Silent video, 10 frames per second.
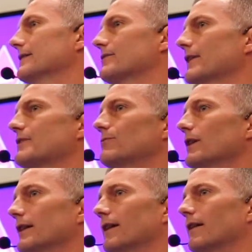And so that's
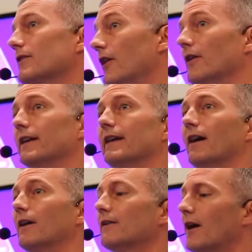really our calling
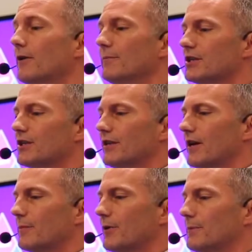and our mission and
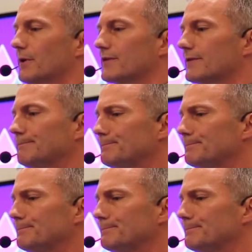our purpose.